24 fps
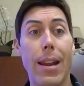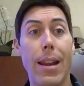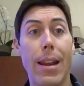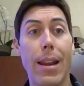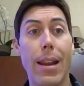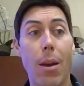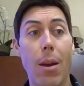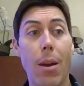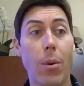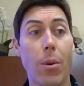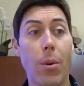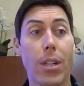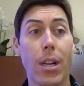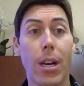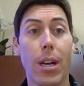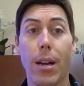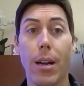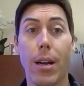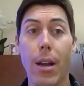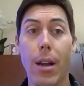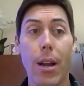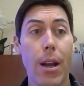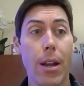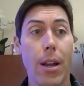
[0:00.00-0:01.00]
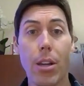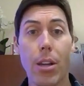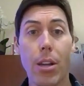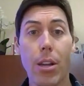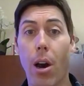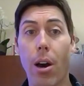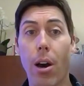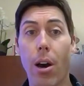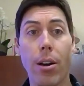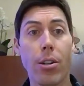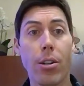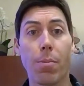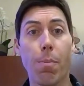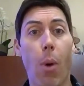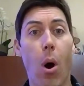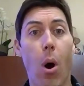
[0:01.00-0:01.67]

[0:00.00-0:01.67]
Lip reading: and it was a young,